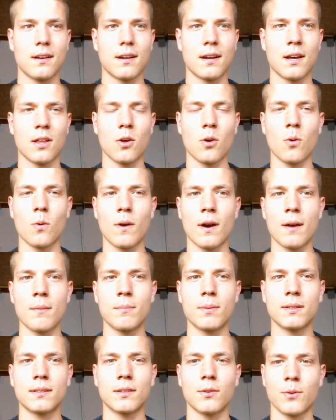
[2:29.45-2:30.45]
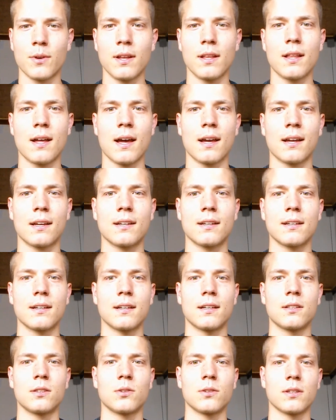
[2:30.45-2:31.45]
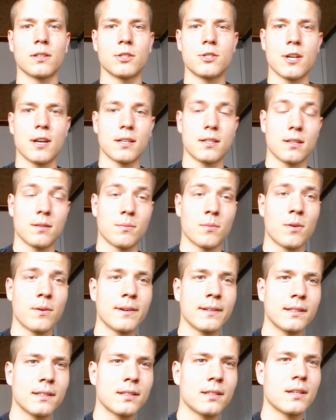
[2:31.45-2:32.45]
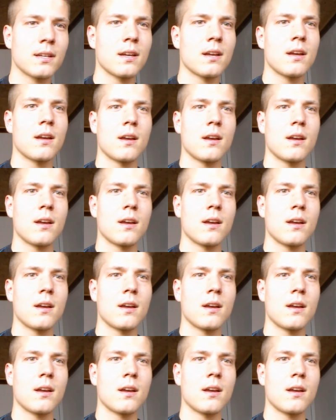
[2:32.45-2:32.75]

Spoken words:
I don't know why, but I really like doing chest at the moment.